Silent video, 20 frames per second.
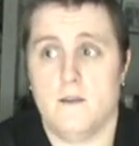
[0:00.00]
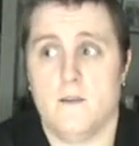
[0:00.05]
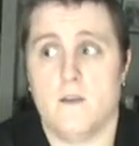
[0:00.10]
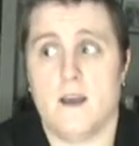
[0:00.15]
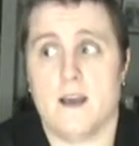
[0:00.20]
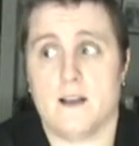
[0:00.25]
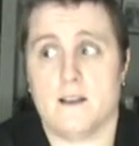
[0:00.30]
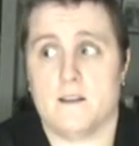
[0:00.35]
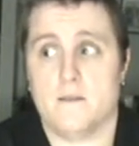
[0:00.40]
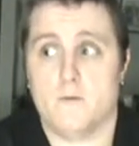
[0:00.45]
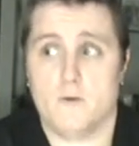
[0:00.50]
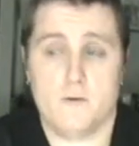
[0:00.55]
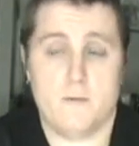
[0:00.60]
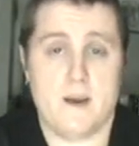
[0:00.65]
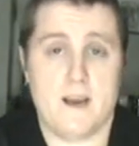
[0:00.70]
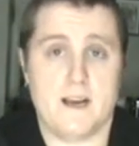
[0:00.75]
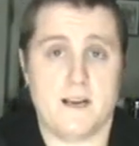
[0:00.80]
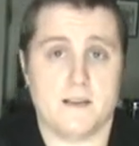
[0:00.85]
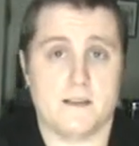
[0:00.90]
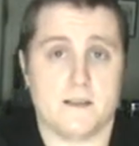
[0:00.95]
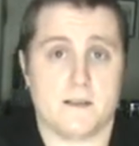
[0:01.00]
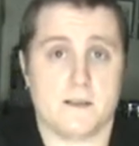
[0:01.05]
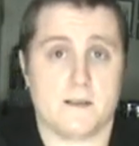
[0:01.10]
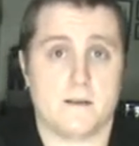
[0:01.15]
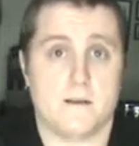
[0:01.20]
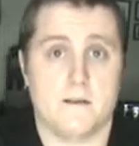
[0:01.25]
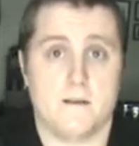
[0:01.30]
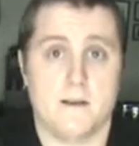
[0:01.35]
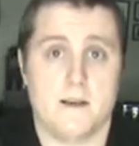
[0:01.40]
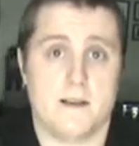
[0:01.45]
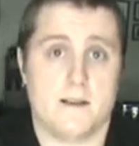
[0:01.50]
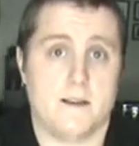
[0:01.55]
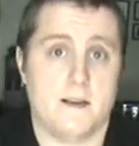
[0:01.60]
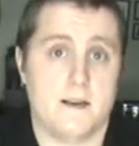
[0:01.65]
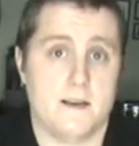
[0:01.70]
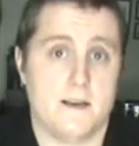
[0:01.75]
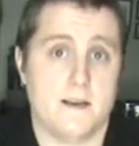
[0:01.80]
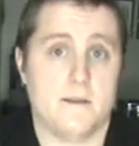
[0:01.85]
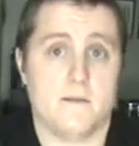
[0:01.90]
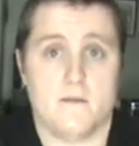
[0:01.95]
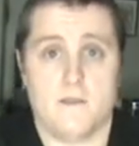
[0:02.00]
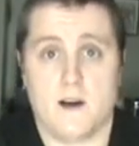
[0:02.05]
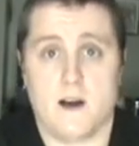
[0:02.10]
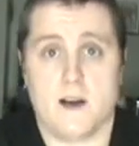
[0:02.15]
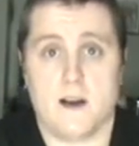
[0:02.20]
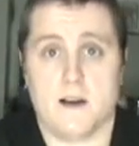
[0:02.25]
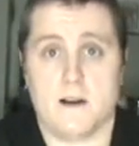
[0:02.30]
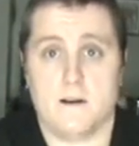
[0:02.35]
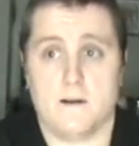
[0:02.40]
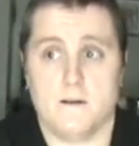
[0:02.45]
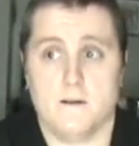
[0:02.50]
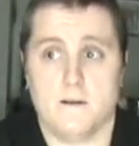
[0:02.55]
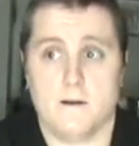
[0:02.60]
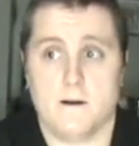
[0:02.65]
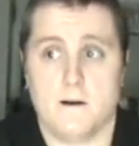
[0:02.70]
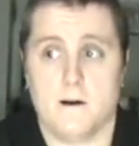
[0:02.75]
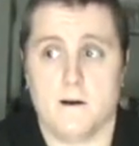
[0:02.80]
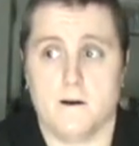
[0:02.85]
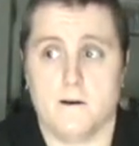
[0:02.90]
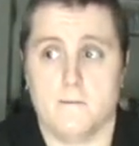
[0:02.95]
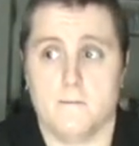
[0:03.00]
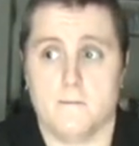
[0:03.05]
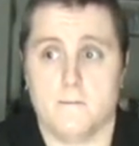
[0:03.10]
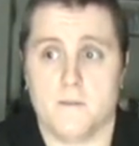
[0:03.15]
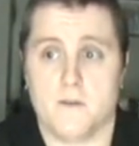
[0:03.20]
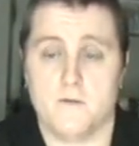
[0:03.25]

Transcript: that the remains that they did find um,